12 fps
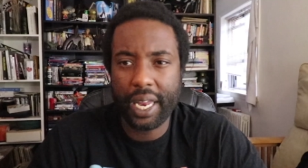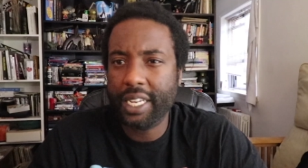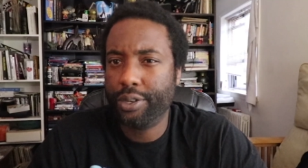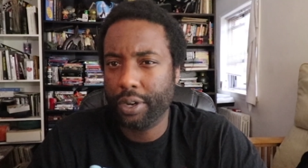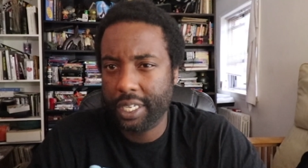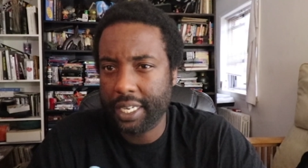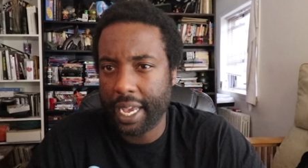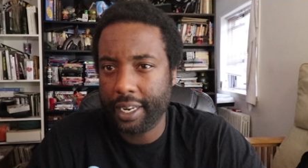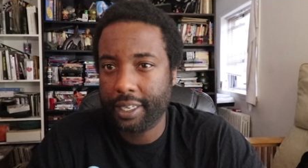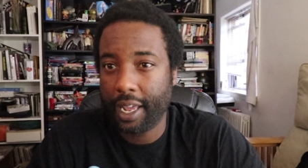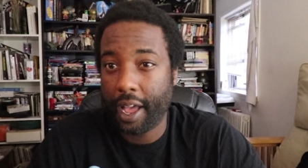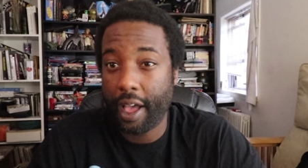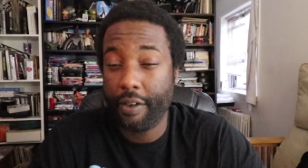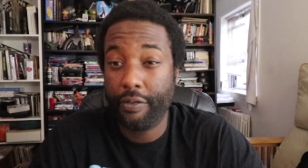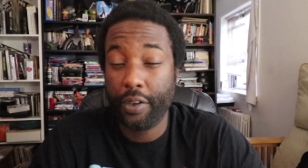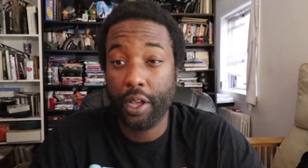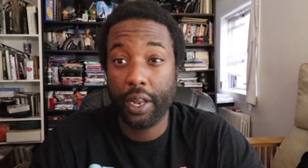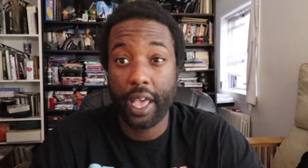a lesser extent, I
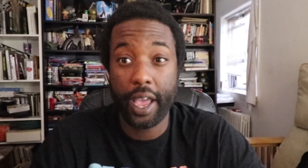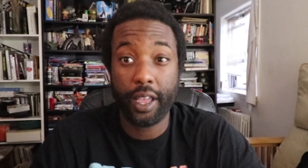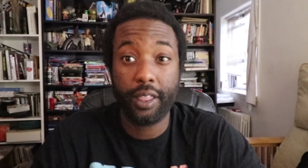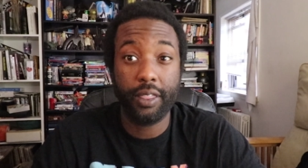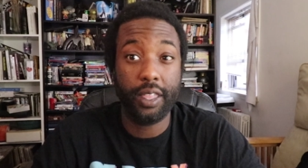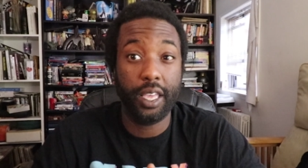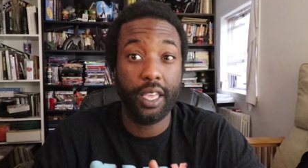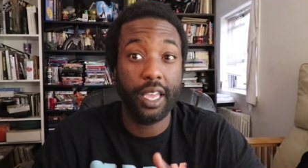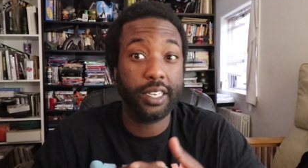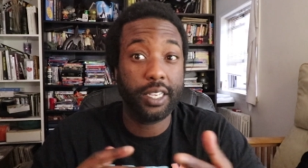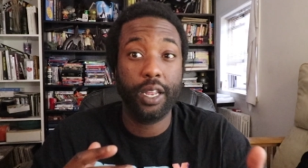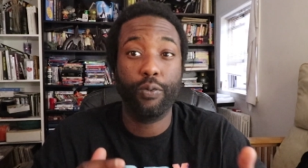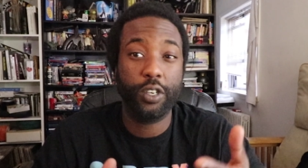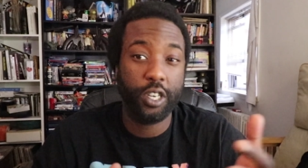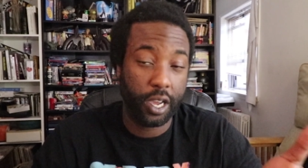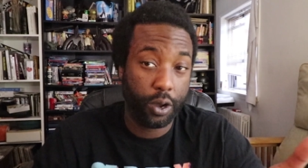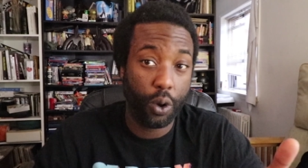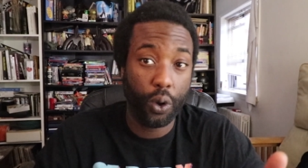feel like the incident with
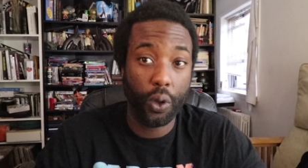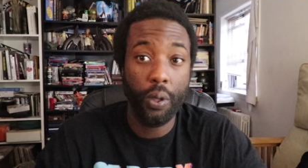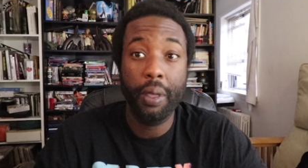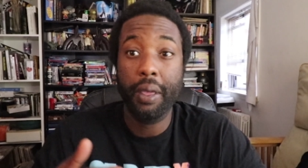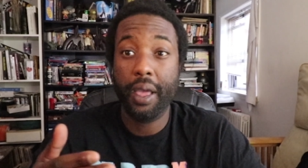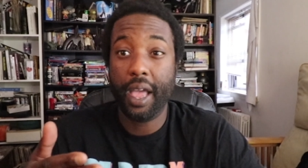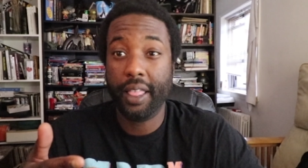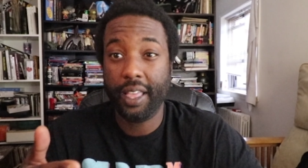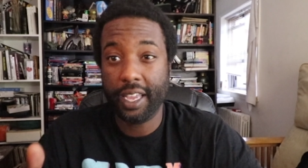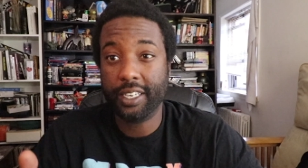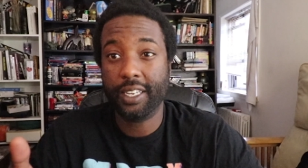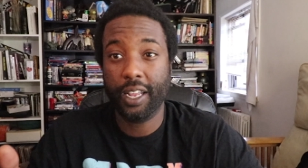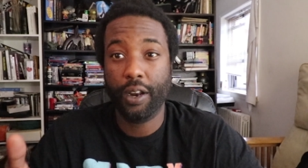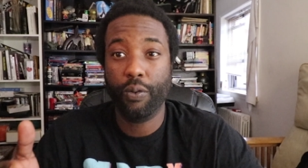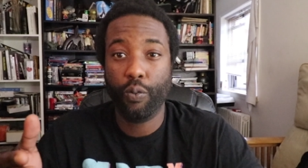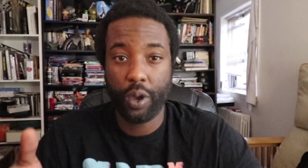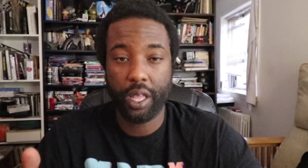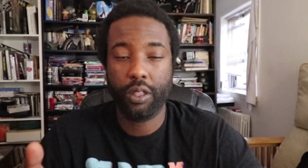J. Cole and the incident
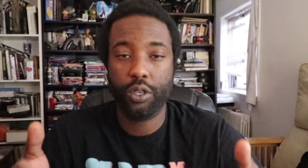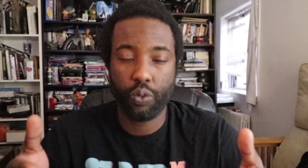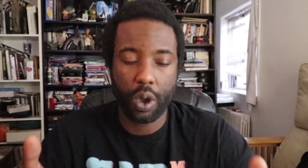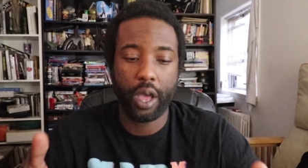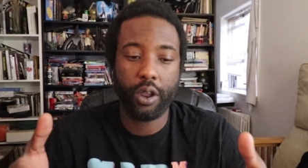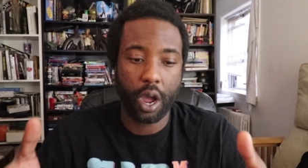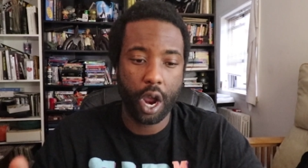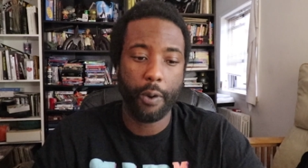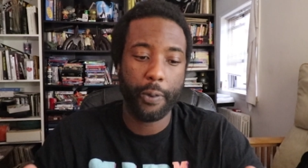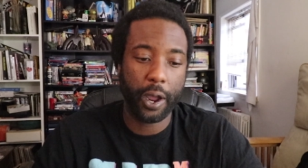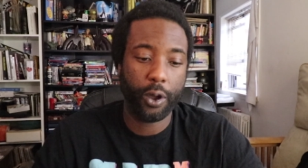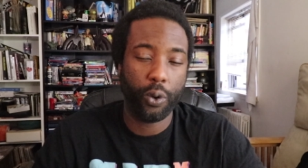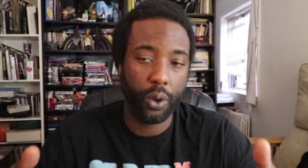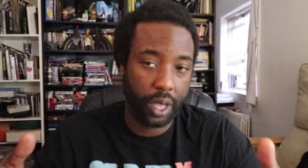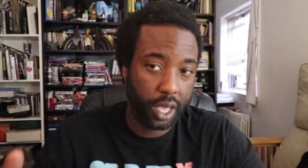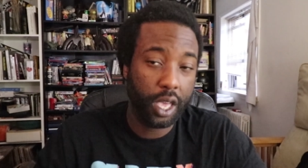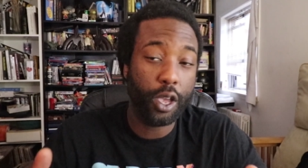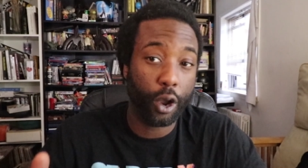with Jerrod Carmichael
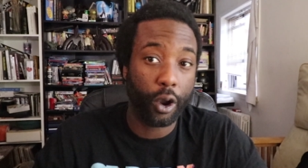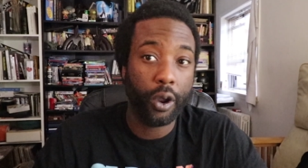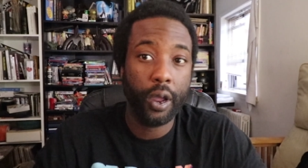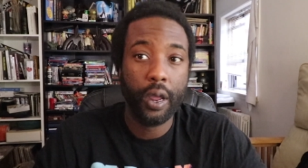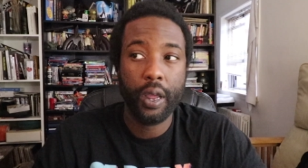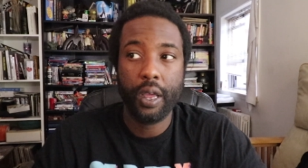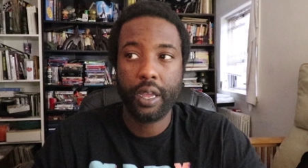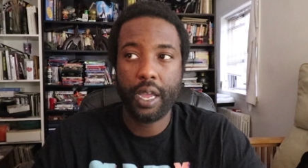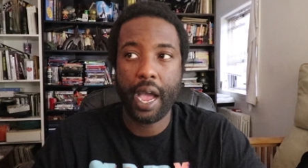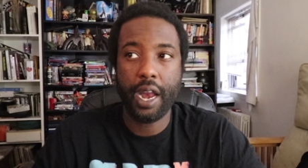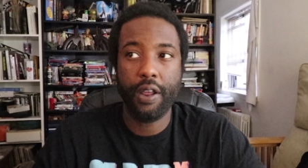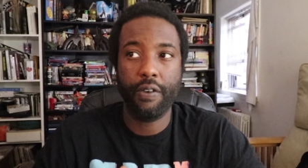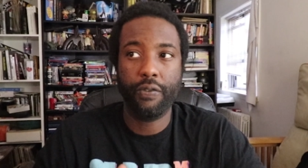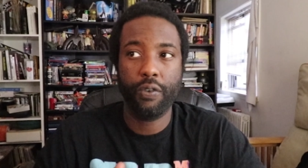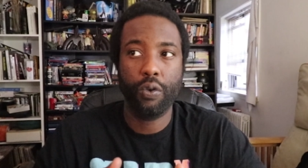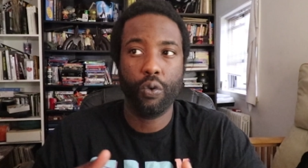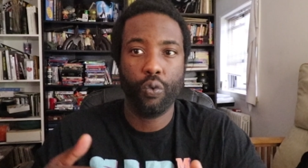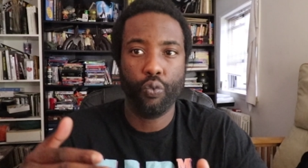here kind of
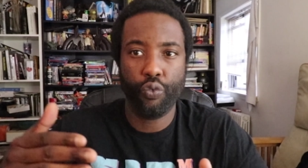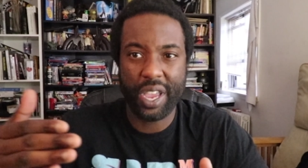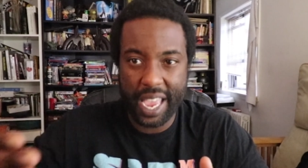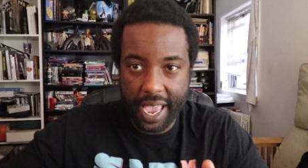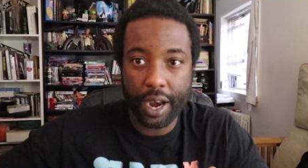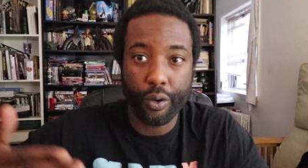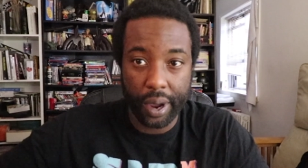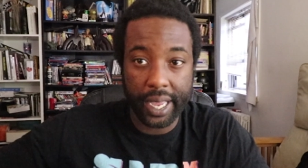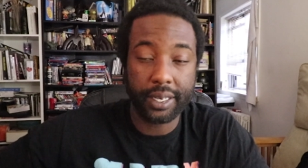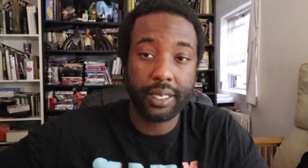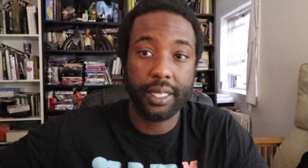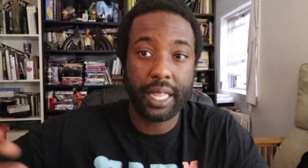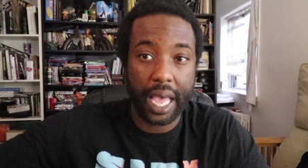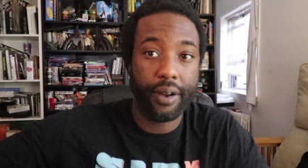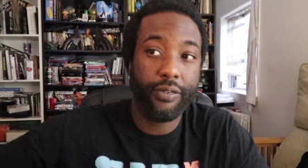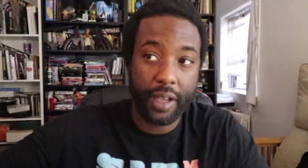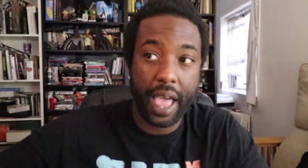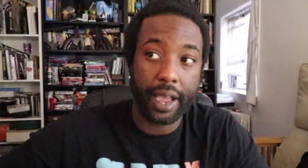reiterates that
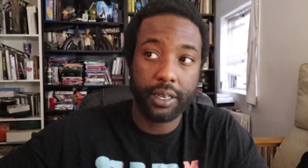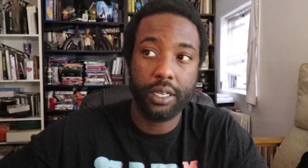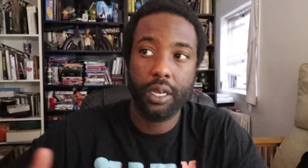fact.